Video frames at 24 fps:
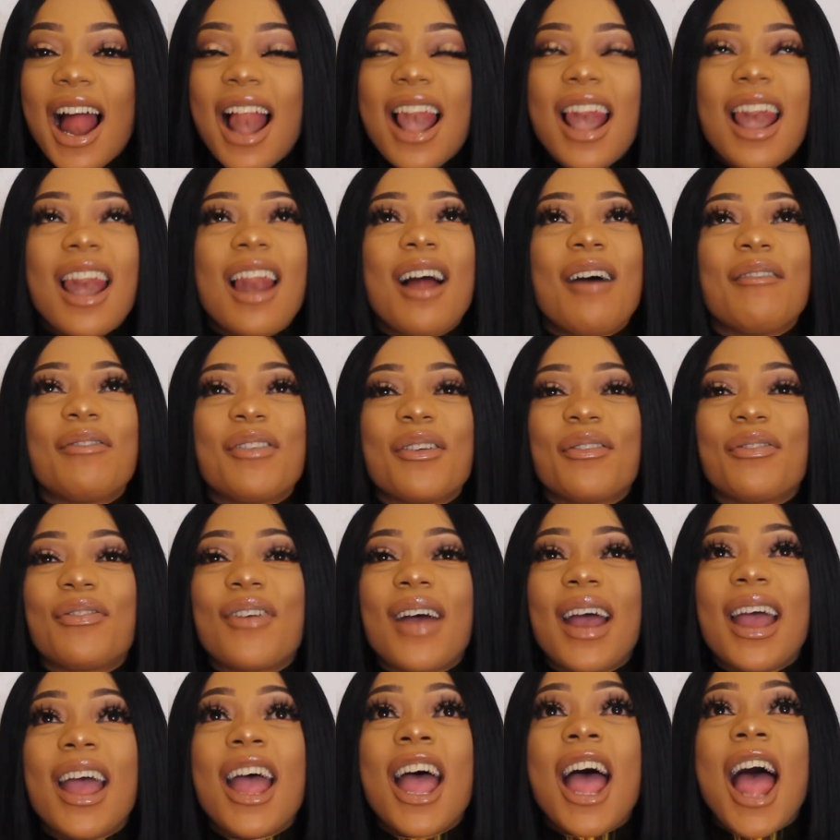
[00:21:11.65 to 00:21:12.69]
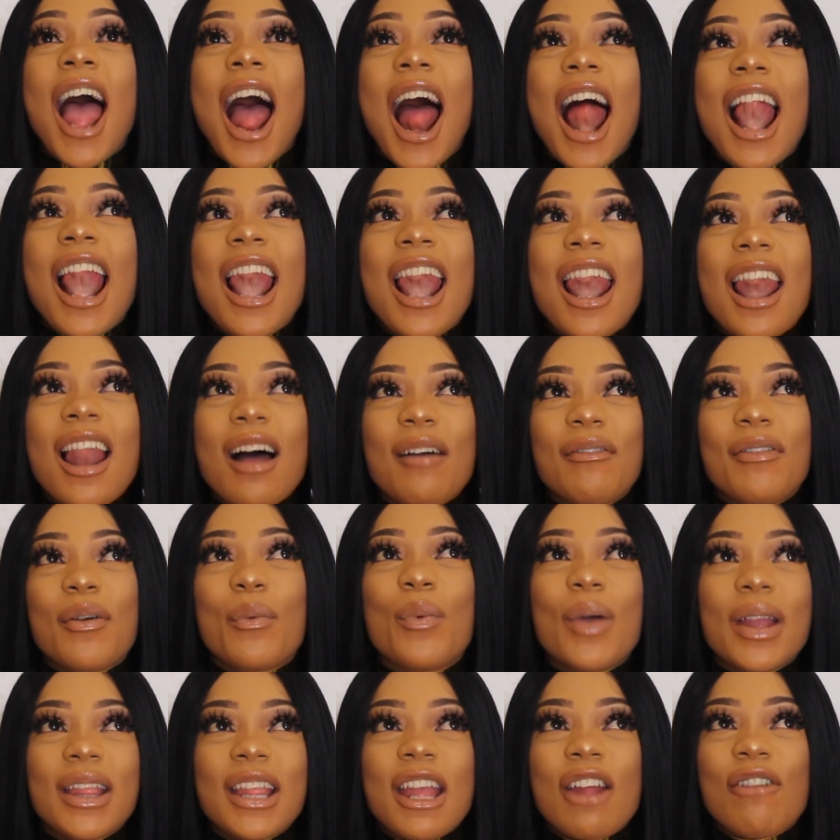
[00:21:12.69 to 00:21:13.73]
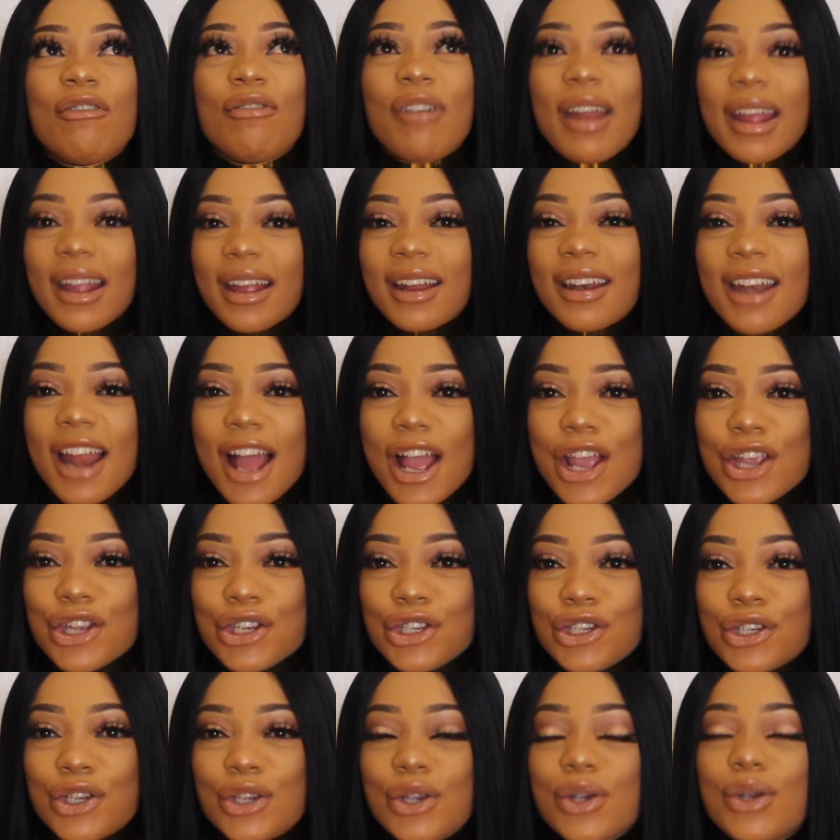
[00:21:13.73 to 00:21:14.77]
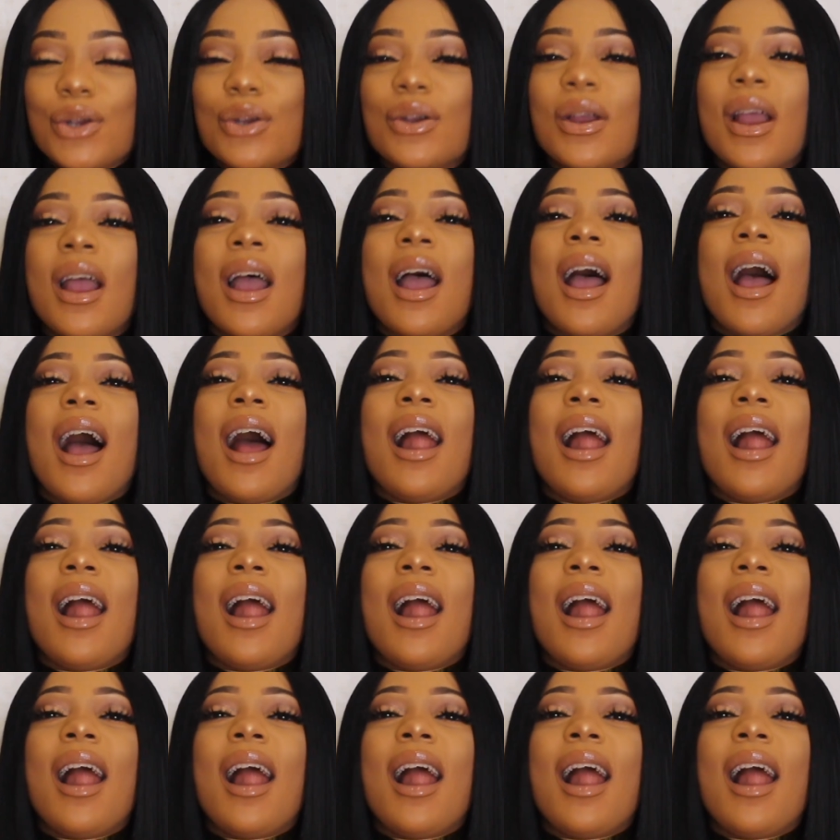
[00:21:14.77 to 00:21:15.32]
I love the fact, I love it when they recognize you.